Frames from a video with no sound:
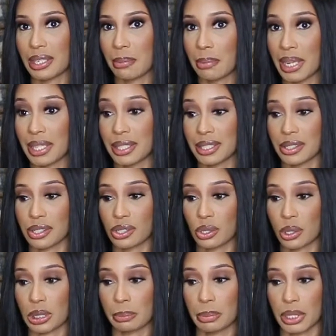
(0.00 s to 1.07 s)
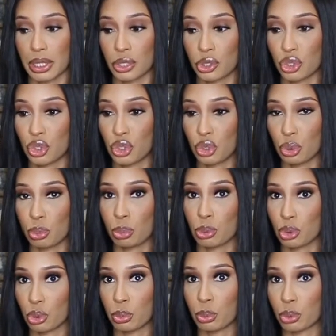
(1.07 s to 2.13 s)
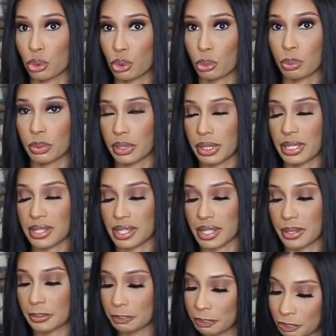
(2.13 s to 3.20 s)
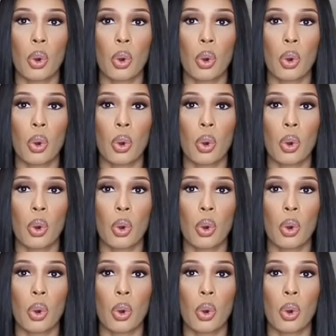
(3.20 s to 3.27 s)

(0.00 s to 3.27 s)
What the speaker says: The maintenance is going to be super, super, super easy.